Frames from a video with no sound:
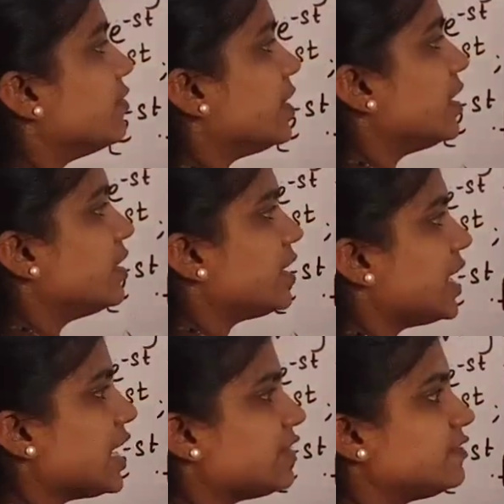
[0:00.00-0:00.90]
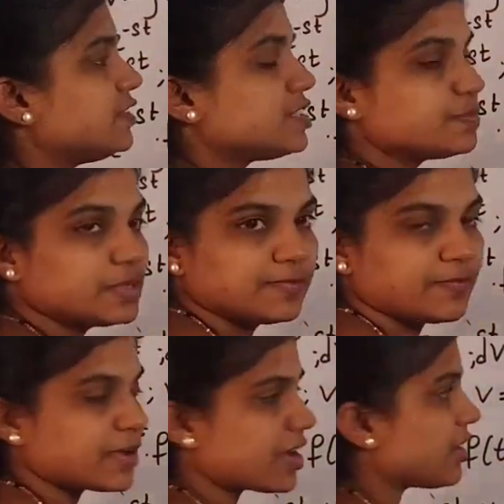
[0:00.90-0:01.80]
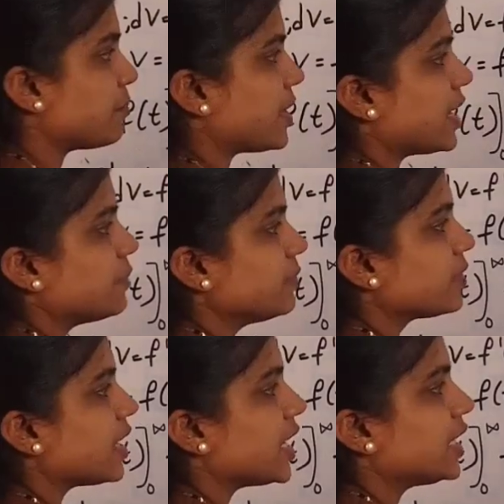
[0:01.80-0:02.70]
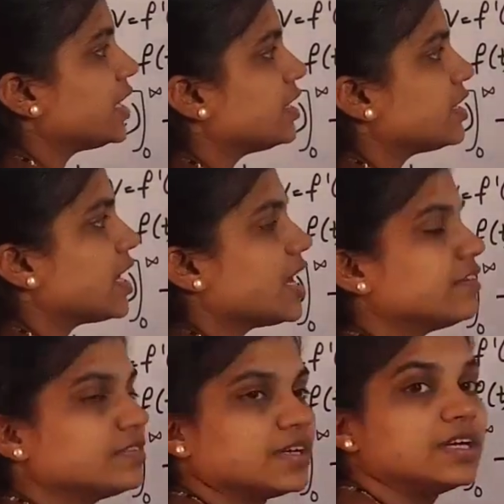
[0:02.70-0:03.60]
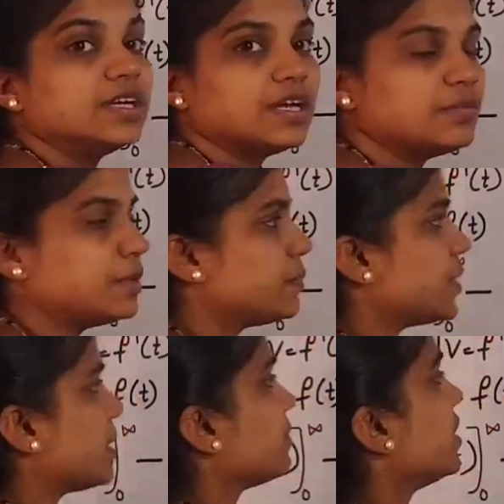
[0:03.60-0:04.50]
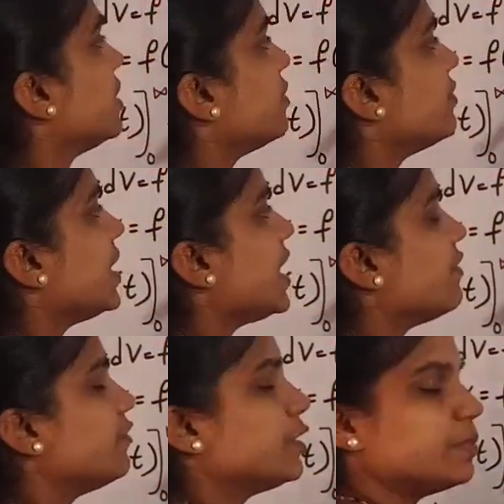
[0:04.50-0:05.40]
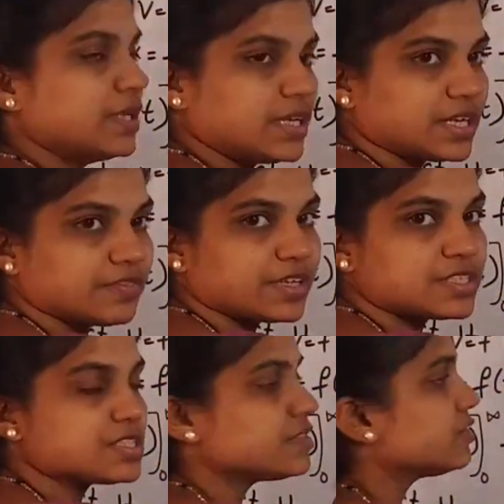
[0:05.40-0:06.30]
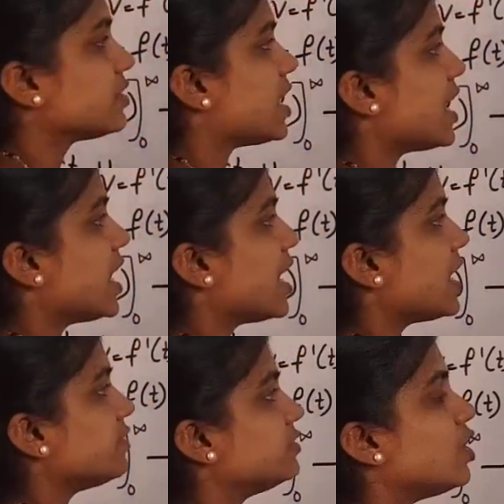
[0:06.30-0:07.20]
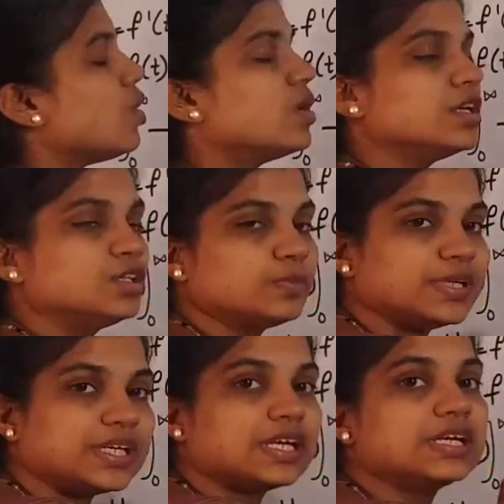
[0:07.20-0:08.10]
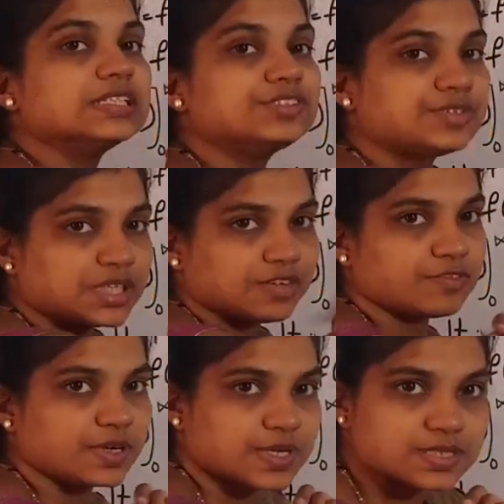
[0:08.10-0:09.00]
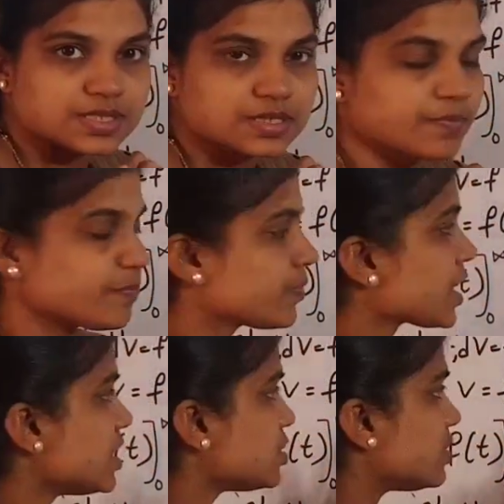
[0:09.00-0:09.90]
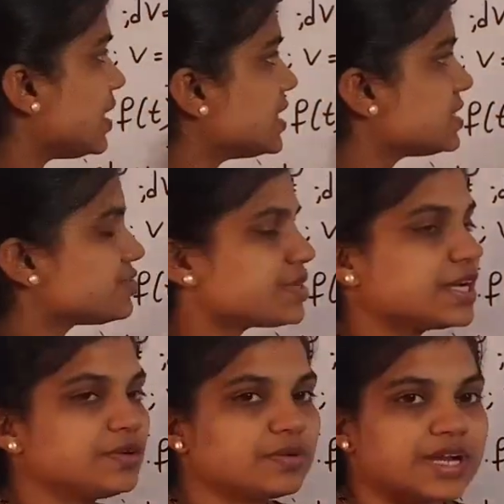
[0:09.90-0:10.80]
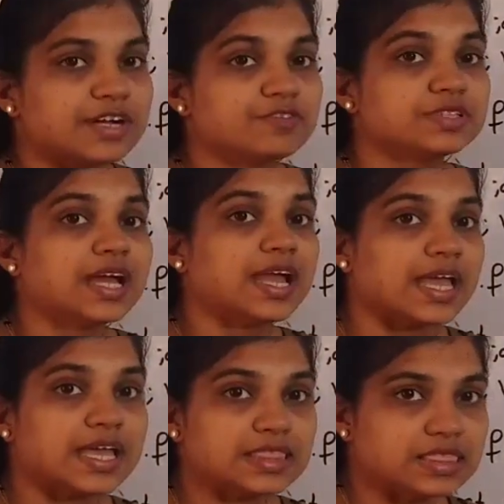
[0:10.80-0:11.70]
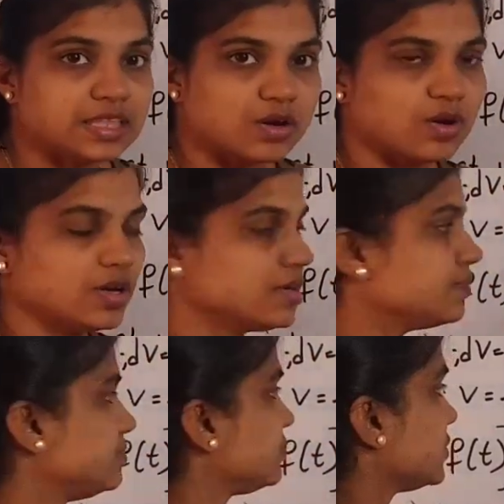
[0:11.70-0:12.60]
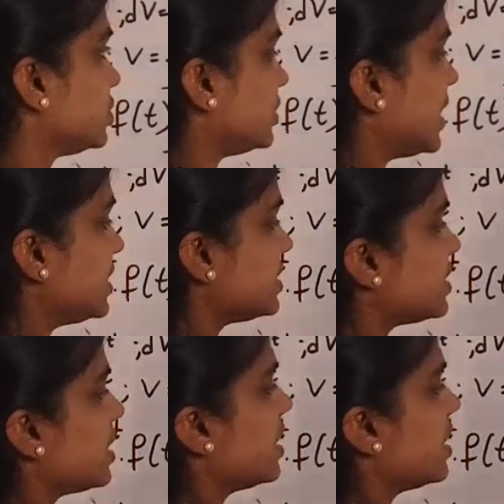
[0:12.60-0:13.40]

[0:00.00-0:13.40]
here I have triple prime and here I have double prime. When I have triple derivative, I have the order to be 3 for s. So let's try to write for the nth order. So that is